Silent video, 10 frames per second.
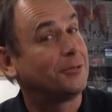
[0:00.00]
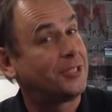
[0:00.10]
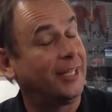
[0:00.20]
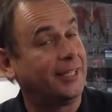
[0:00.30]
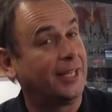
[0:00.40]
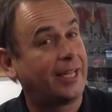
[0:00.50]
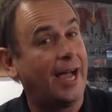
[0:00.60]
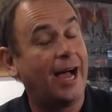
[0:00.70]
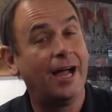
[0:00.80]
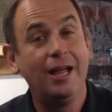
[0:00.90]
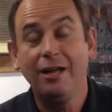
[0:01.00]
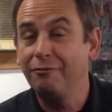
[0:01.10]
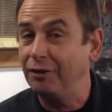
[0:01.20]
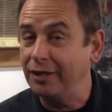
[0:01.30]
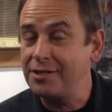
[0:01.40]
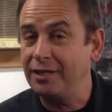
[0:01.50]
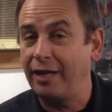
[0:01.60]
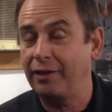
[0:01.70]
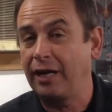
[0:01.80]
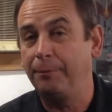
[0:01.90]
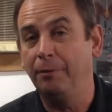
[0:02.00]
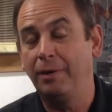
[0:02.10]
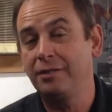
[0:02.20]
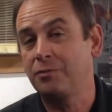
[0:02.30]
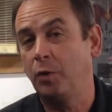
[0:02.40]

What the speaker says: selling the car for at least another couple of months.